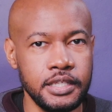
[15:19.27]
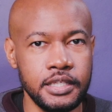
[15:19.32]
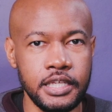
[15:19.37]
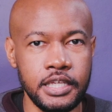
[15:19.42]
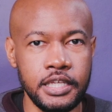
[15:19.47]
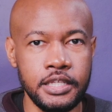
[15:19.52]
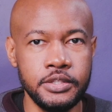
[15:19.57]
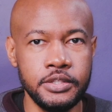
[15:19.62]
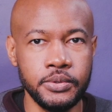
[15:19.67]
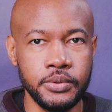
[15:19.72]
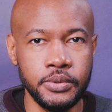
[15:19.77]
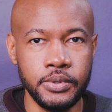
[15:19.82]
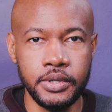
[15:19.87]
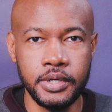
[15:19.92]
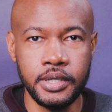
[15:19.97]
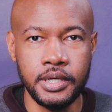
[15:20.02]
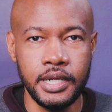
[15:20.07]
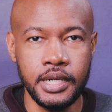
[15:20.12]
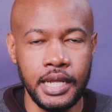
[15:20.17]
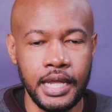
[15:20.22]
Either
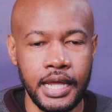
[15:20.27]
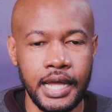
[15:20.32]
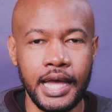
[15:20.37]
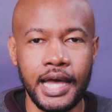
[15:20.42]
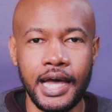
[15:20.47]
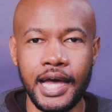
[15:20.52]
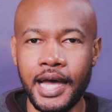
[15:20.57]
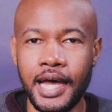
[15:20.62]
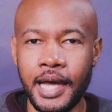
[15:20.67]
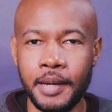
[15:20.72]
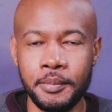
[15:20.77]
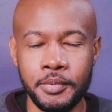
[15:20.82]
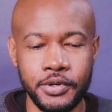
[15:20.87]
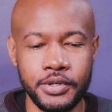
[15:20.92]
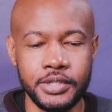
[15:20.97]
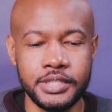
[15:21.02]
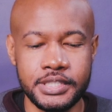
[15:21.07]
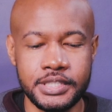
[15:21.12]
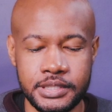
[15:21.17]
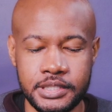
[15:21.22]
or, I'm
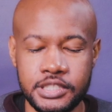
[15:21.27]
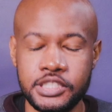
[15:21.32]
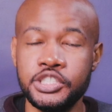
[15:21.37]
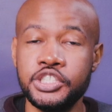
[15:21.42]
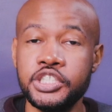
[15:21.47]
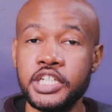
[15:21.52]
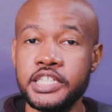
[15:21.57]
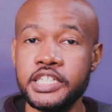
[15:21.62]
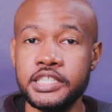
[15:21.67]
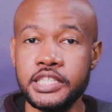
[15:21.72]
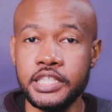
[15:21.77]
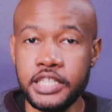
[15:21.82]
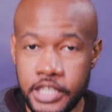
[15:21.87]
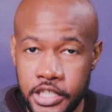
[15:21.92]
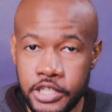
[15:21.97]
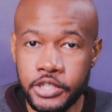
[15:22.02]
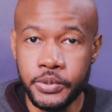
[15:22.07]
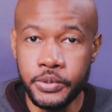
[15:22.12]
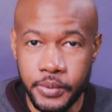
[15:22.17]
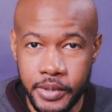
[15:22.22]
gonna suggest
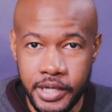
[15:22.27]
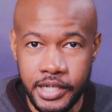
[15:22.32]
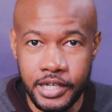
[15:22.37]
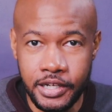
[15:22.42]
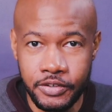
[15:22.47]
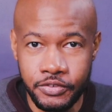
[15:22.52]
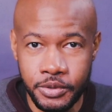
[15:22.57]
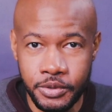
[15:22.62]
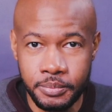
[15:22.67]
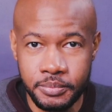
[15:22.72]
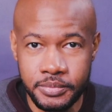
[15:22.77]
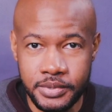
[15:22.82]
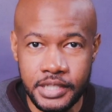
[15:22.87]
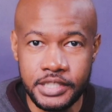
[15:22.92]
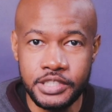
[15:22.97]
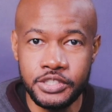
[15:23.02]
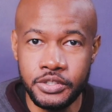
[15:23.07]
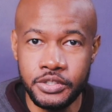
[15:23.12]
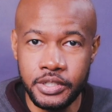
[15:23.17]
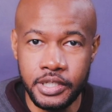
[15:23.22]
either one of them
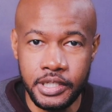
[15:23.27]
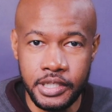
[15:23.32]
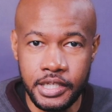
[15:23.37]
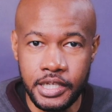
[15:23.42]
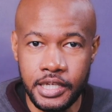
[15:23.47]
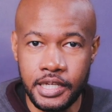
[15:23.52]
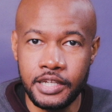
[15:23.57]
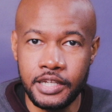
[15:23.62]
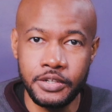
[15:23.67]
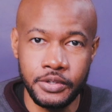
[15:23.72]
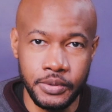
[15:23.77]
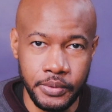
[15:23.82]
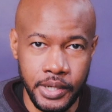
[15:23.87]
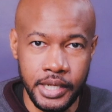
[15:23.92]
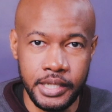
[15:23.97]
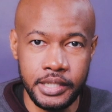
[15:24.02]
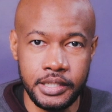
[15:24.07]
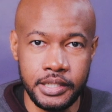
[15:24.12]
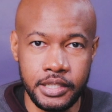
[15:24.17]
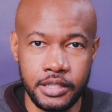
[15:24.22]
that you can get at a
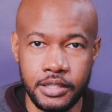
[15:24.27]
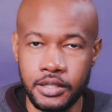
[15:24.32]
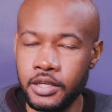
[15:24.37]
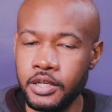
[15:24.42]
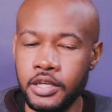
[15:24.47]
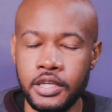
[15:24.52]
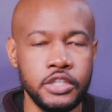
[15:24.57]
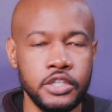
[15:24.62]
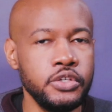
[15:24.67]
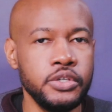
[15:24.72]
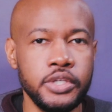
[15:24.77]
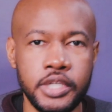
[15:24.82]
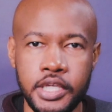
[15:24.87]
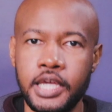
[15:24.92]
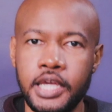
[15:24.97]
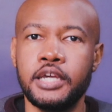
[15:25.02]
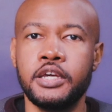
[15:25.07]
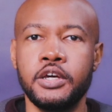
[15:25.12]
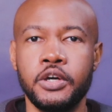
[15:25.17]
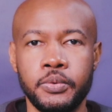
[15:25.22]
great deal. You
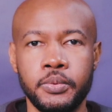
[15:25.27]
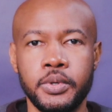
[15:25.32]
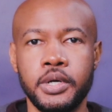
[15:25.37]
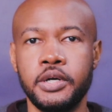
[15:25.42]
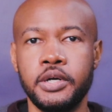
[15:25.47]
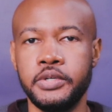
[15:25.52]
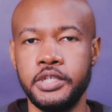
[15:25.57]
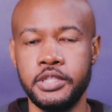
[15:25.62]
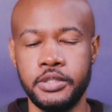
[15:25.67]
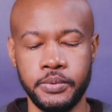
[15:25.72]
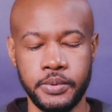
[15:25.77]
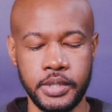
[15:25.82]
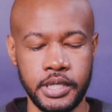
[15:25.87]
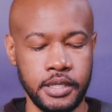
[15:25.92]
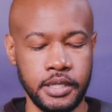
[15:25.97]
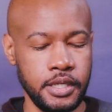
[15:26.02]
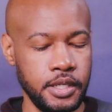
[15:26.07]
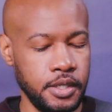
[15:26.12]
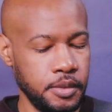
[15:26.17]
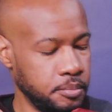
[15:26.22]
can't go wrong either way.
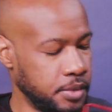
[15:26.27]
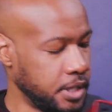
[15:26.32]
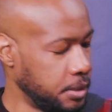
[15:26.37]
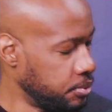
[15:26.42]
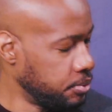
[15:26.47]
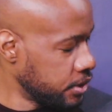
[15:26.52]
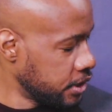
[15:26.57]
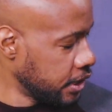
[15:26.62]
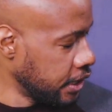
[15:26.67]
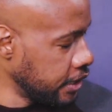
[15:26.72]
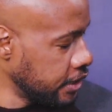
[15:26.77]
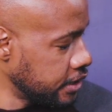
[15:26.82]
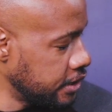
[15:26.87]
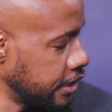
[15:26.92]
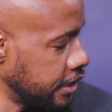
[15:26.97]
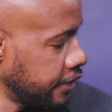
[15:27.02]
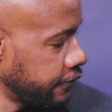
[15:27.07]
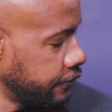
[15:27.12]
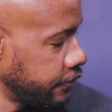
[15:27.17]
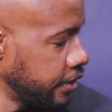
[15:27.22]
But the PreSonus
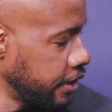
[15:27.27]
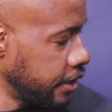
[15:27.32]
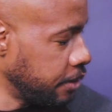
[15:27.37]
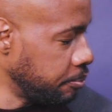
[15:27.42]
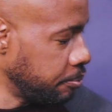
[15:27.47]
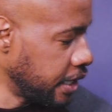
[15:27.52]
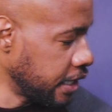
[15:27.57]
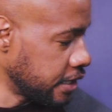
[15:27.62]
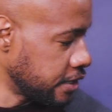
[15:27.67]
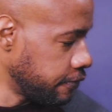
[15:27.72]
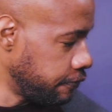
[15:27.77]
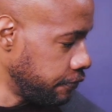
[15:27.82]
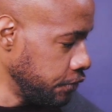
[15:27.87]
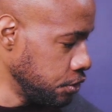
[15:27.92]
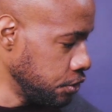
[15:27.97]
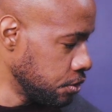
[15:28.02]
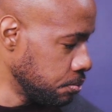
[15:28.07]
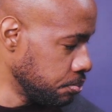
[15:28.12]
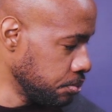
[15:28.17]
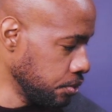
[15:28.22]
definitely makes it
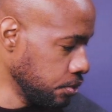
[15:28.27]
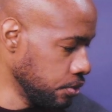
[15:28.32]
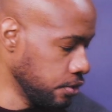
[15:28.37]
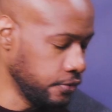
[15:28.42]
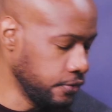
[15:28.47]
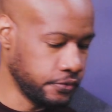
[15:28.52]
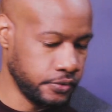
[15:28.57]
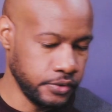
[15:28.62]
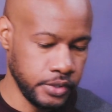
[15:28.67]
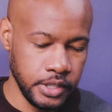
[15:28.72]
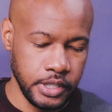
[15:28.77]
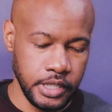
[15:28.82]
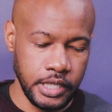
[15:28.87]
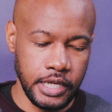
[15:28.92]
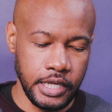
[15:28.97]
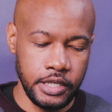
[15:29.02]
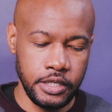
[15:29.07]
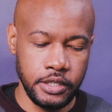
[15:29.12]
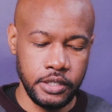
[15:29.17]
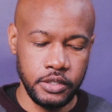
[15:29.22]
future-proof,
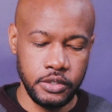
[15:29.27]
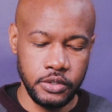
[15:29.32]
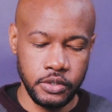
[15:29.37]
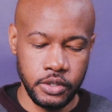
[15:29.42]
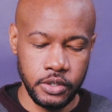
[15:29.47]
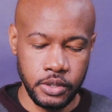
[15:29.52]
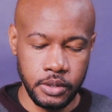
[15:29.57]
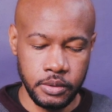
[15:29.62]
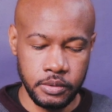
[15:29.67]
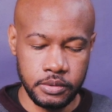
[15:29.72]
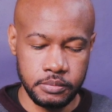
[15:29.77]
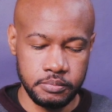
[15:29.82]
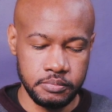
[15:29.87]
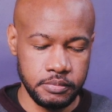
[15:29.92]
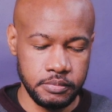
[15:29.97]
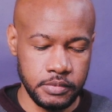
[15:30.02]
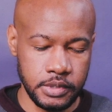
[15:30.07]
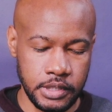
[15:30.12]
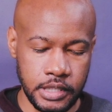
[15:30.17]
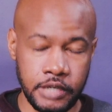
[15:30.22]
and you're gonna
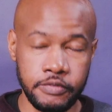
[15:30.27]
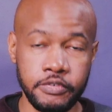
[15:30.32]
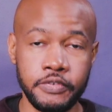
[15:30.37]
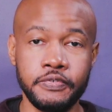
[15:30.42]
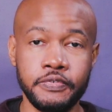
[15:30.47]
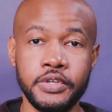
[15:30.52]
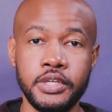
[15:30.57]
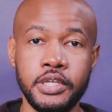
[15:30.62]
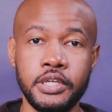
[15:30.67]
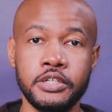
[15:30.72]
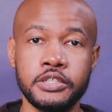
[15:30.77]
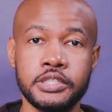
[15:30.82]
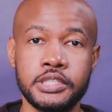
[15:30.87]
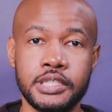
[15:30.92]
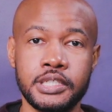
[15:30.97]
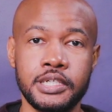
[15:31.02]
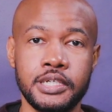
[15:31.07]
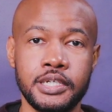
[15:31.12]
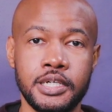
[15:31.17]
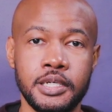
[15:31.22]
love it for years to
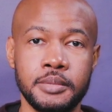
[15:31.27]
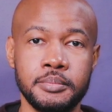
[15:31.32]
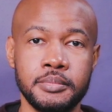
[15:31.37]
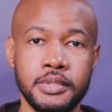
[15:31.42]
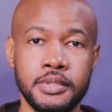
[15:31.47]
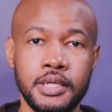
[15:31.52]
come.